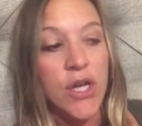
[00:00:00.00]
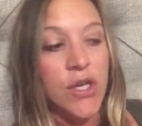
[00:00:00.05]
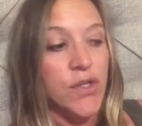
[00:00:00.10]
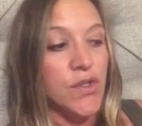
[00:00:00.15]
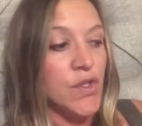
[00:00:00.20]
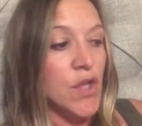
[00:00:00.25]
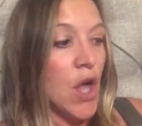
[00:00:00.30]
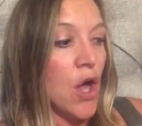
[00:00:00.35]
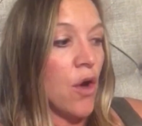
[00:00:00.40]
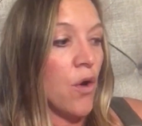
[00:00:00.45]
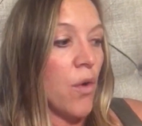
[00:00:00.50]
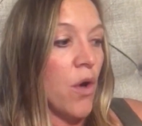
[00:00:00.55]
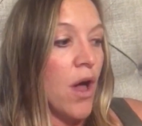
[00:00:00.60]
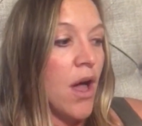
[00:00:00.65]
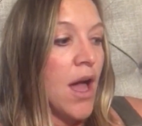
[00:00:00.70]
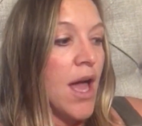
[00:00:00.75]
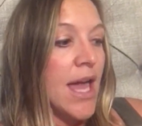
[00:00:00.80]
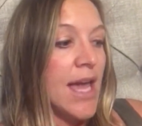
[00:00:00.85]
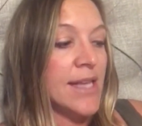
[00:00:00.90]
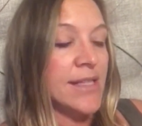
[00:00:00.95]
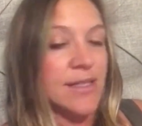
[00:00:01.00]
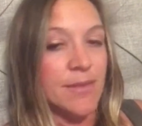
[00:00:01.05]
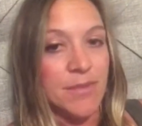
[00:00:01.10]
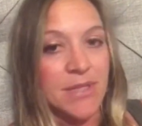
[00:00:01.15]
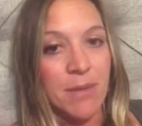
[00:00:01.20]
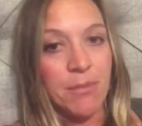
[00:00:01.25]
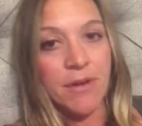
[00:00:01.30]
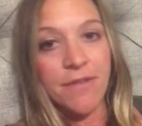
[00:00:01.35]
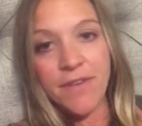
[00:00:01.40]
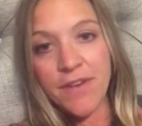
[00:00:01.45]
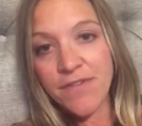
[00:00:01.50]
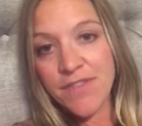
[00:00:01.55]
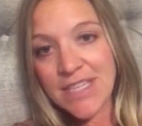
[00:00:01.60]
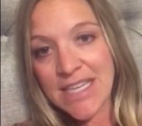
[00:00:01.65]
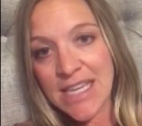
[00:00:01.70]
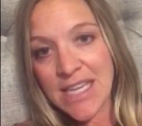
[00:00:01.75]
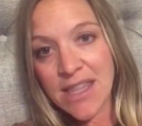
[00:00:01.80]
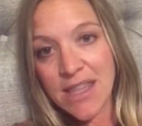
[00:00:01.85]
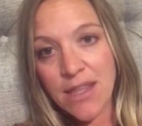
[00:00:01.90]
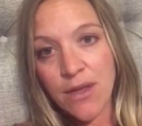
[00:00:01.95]
So in September
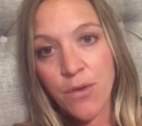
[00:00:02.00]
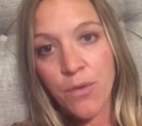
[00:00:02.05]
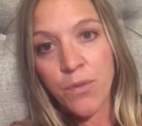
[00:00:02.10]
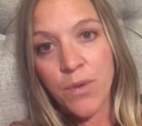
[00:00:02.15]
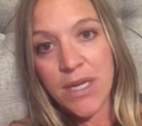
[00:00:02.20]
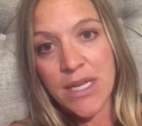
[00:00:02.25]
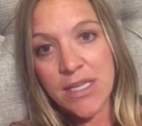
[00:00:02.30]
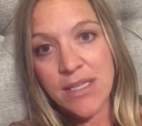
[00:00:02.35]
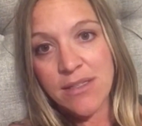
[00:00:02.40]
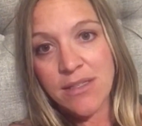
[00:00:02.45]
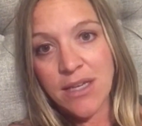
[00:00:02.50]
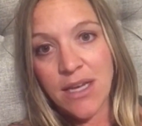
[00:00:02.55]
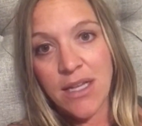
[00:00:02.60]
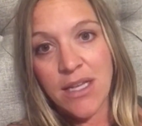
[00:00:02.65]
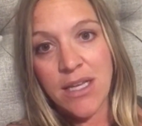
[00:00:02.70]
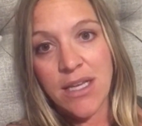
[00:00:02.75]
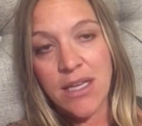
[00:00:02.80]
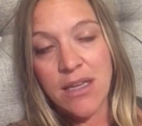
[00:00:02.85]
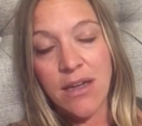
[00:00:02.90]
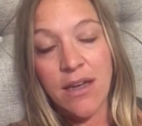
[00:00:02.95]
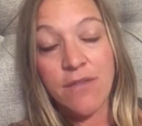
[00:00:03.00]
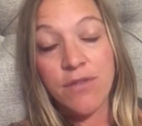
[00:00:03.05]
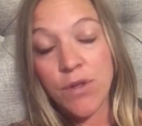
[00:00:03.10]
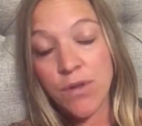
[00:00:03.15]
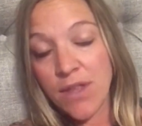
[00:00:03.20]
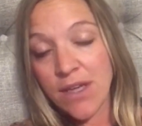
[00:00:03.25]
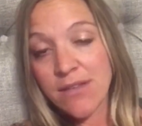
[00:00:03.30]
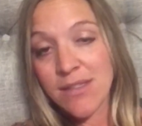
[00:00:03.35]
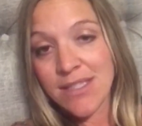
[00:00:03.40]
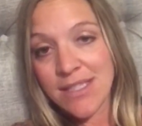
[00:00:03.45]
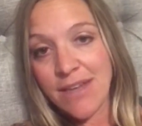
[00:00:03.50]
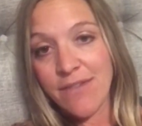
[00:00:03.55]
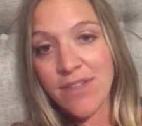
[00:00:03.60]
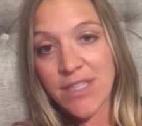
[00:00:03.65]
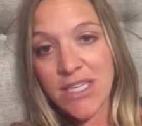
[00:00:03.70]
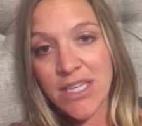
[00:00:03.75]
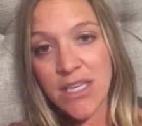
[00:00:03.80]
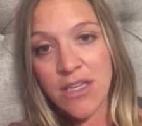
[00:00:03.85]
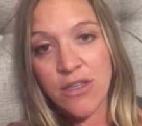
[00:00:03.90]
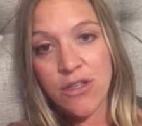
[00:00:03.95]
15th, we decided of
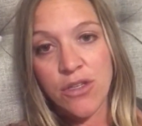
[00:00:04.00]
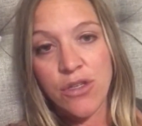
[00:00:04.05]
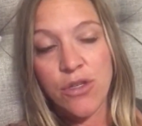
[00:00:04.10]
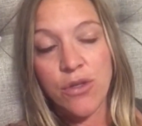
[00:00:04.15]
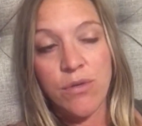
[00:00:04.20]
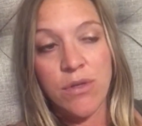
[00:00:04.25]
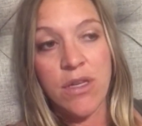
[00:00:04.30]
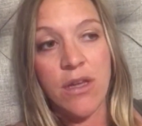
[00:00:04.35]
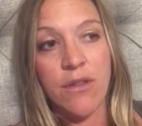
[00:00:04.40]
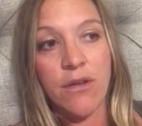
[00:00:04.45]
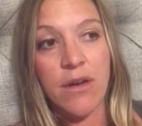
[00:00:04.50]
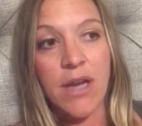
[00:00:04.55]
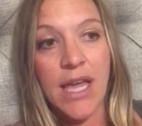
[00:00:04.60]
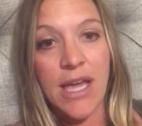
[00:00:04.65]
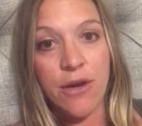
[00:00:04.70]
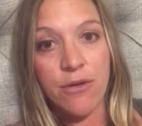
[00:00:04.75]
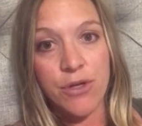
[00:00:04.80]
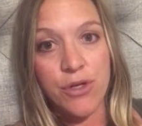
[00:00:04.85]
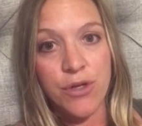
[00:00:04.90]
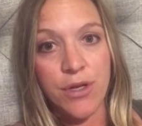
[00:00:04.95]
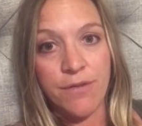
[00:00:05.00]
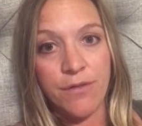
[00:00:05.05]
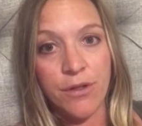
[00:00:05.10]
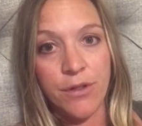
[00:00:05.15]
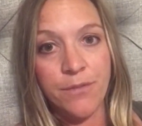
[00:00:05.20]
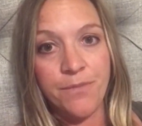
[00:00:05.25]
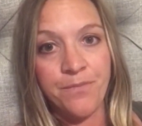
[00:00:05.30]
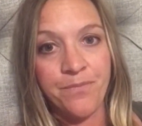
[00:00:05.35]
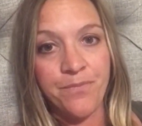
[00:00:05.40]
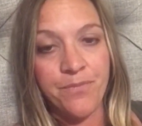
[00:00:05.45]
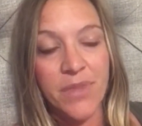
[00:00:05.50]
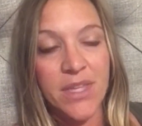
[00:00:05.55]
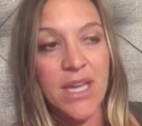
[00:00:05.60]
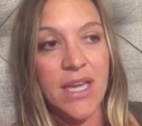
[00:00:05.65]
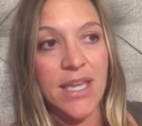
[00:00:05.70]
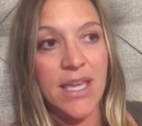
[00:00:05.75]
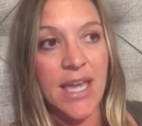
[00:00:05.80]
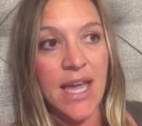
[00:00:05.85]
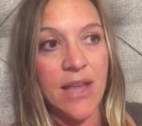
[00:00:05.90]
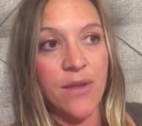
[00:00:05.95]
2017 to do another egg retrieval.
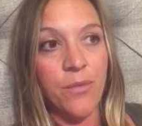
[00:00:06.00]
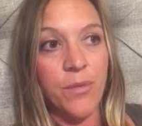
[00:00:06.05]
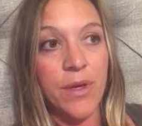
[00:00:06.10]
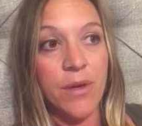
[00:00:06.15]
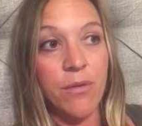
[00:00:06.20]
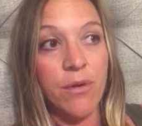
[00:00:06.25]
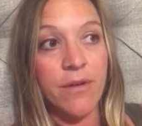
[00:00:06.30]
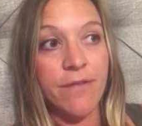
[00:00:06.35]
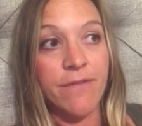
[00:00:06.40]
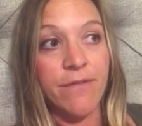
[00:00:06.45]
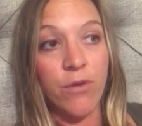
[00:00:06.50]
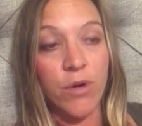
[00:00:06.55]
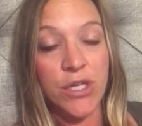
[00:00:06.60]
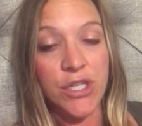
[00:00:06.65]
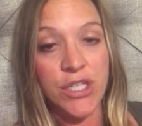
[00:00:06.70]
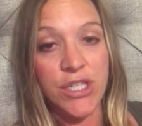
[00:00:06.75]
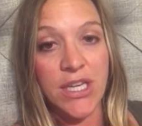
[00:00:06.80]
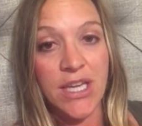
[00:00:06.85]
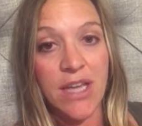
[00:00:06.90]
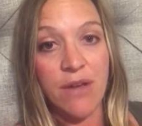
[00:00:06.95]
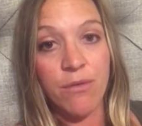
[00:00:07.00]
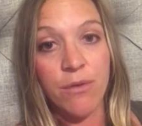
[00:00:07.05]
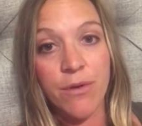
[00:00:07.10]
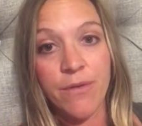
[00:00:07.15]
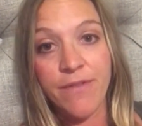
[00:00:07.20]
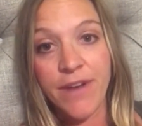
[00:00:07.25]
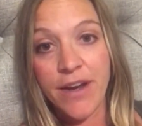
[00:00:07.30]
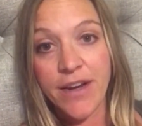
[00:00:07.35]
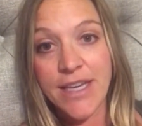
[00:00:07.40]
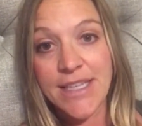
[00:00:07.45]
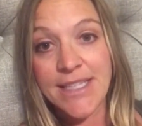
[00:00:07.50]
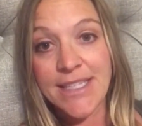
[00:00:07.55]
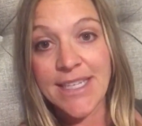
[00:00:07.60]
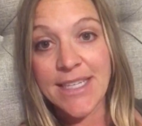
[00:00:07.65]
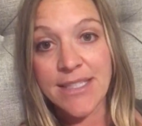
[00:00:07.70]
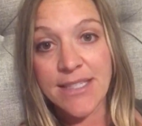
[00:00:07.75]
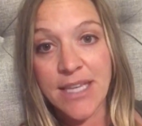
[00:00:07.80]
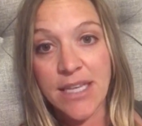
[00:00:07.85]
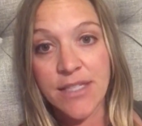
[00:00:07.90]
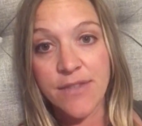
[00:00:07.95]
Again, we were fortunate and were very
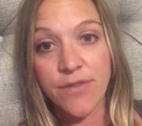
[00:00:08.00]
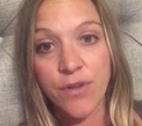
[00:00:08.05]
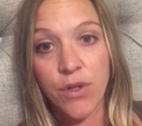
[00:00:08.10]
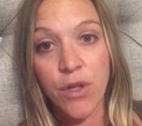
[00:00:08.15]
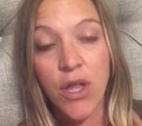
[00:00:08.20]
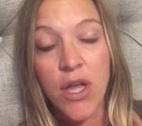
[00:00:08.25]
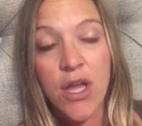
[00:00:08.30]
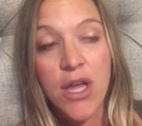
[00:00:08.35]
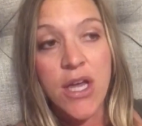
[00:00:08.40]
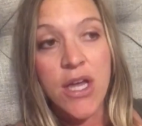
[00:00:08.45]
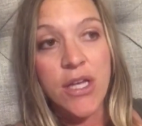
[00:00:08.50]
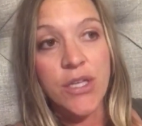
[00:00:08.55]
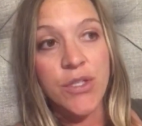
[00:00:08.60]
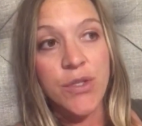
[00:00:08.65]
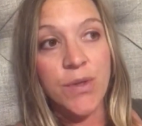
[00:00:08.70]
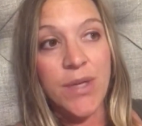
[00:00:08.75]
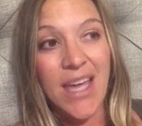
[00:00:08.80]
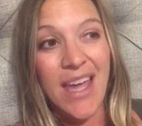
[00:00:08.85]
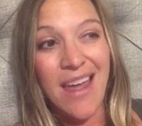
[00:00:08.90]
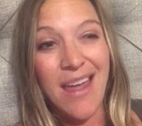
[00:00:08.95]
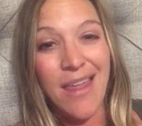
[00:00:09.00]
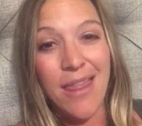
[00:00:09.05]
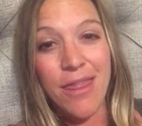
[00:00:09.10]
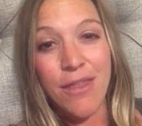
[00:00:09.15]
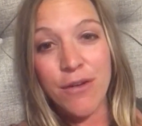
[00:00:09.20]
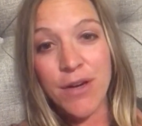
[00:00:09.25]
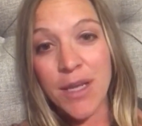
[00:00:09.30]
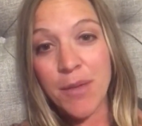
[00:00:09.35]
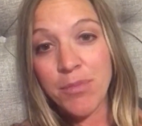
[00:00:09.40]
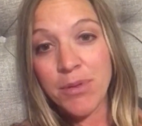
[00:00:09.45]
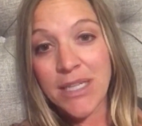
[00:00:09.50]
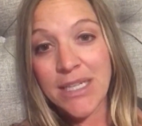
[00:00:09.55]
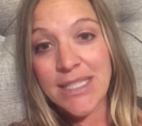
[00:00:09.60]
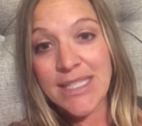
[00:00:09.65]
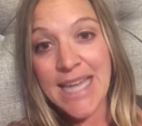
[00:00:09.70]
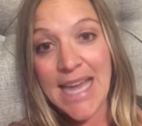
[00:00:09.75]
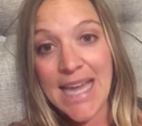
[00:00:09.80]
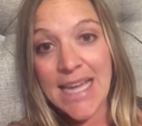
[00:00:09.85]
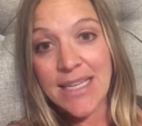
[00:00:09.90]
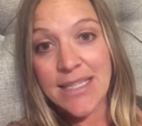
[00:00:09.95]
successful to get 30 plus
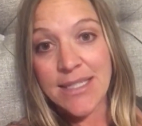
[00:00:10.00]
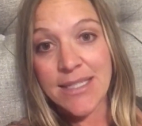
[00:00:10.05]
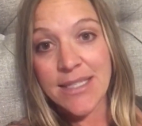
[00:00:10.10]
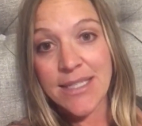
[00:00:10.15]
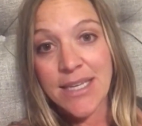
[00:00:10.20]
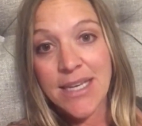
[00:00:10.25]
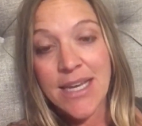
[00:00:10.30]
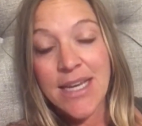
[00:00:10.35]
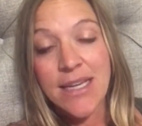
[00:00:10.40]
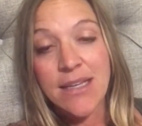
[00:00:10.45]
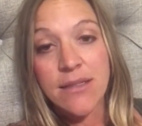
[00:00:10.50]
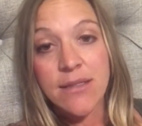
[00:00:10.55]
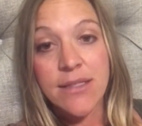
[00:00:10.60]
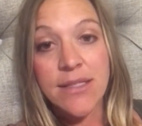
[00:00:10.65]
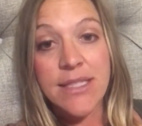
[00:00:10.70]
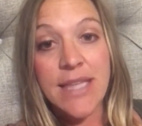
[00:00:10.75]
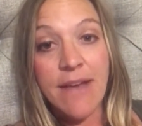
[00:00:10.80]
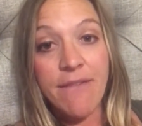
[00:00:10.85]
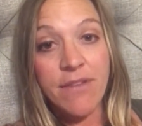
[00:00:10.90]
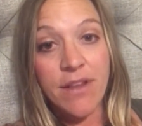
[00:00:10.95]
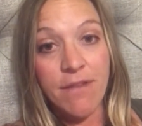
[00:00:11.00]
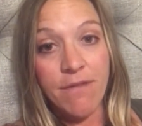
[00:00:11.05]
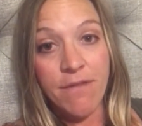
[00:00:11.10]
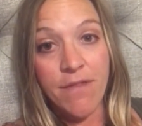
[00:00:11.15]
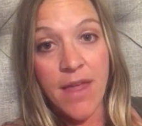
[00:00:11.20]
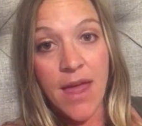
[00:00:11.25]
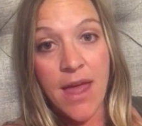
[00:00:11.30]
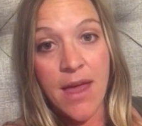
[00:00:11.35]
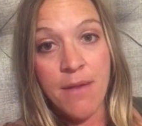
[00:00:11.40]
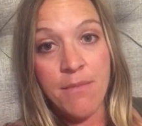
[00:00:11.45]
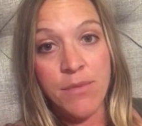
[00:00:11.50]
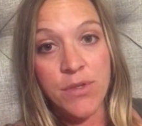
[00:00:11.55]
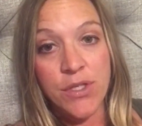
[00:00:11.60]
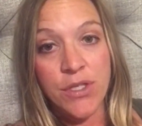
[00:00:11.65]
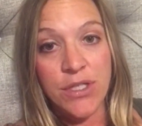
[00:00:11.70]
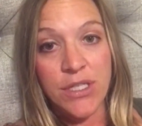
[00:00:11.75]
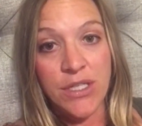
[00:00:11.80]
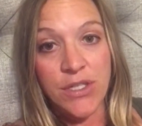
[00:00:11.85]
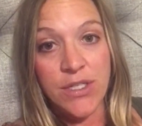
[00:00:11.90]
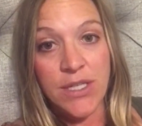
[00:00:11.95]
eggs. 7 of them
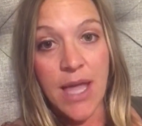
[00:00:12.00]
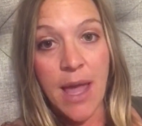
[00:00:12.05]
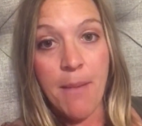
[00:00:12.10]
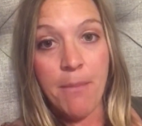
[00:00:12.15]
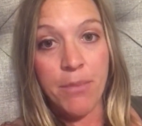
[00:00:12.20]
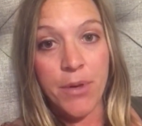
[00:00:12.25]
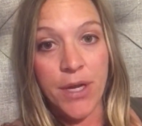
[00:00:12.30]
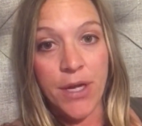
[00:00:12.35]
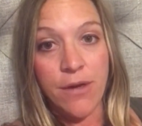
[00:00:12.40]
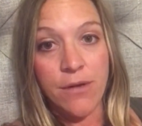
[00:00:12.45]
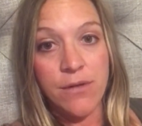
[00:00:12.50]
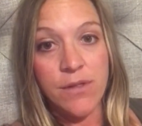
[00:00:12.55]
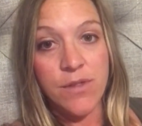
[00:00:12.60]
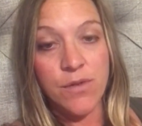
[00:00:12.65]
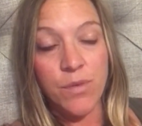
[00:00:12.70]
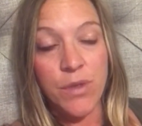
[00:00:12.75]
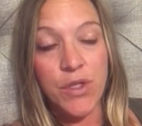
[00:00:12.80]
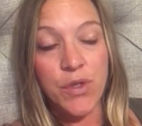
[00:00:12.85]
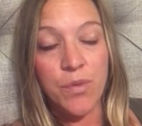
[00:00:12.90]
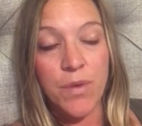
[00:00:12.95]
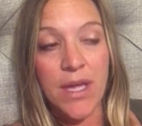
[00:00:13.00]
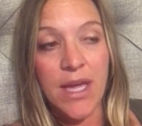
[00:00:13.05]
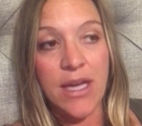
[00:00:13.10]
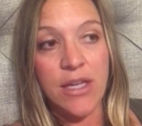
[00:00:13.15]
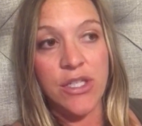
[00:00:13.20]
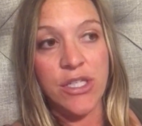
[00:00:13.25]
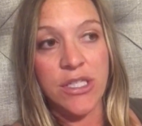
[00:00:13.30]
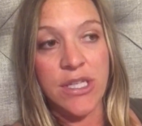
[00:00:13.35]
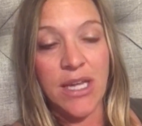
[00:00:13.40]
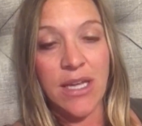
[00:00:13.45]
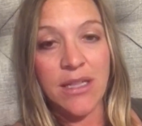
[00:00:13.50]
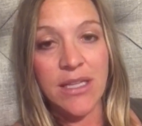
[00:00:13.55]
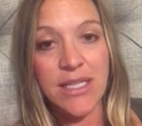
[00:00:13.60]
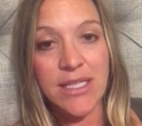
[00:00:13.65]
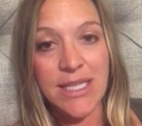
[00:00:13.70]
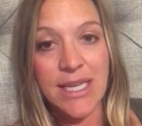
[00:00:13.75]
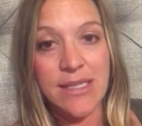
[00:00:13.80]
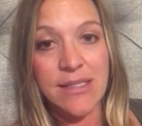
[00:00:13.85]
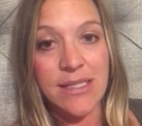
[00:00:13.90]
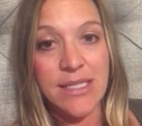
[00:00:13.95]
turned into embryos, which we had genetically
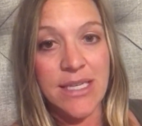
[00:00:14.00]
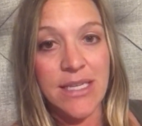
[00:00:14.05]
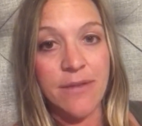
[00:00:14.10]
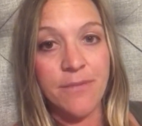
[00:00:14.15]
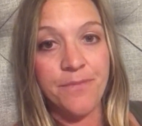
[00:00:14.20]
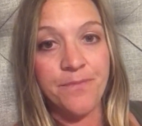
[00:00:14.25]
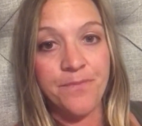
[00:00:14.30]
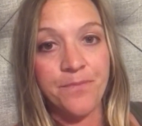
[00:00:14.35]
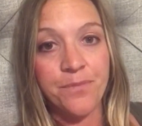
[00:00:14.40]
tested,